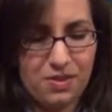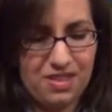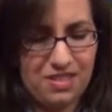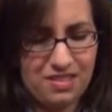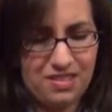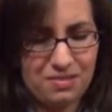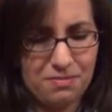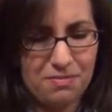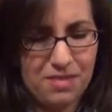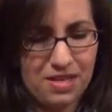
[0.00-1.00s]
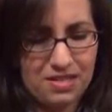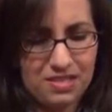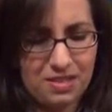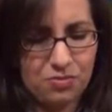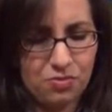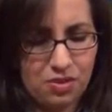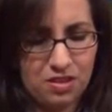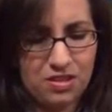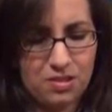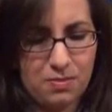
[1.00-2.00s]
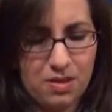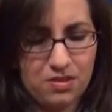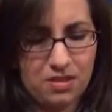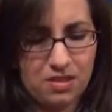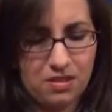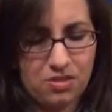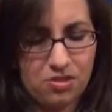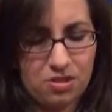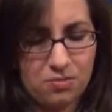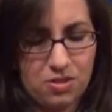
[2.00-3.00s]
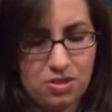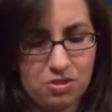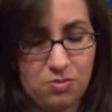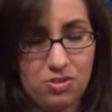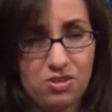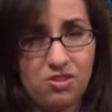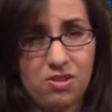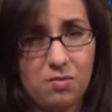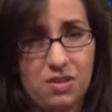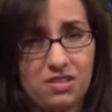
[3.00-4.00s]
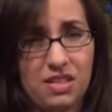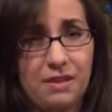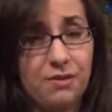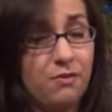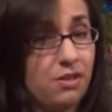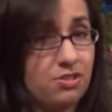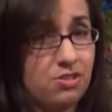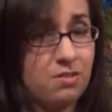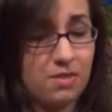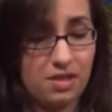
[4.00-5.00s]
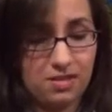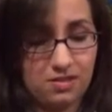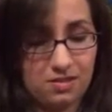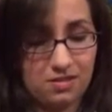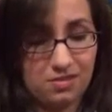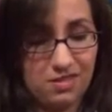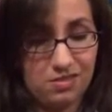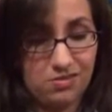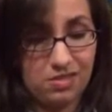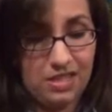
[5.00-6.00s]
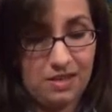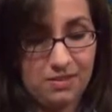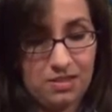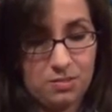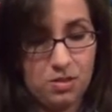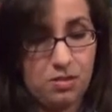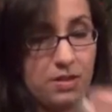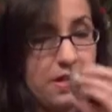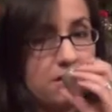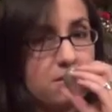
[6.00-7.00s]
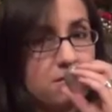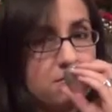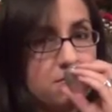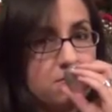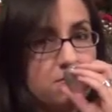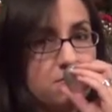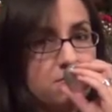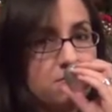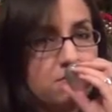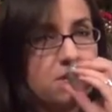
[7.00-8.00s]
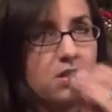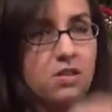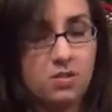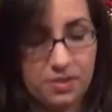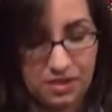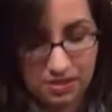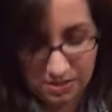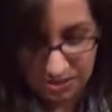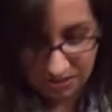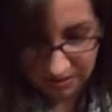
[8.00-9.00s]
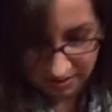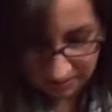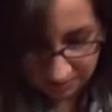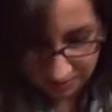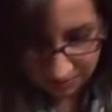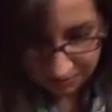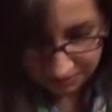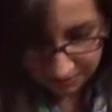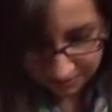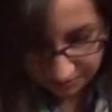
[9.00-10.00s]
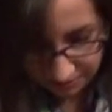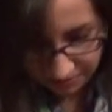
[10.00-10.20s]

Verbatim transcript: But this is amazing. It really smells like a Christmas tree, which is great because I have a fake tree in my house. So I don't really have that smell in my house. Oh my gosh, that, oh man.